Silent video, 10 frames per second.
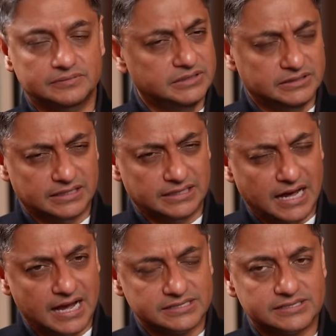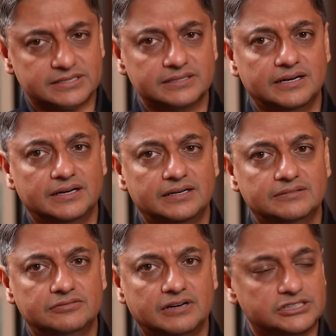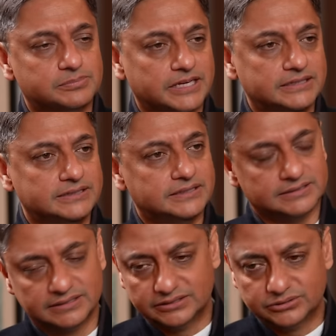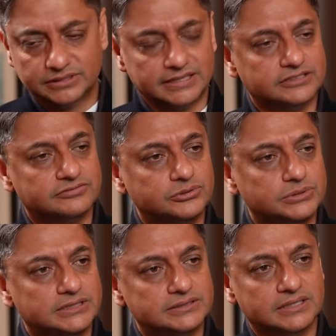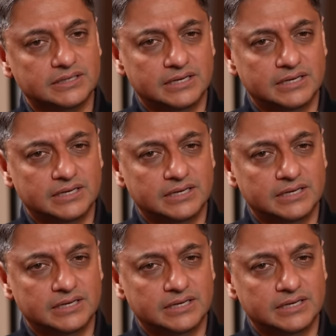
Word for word: in the last uh, Vajpayee years and into the next few years,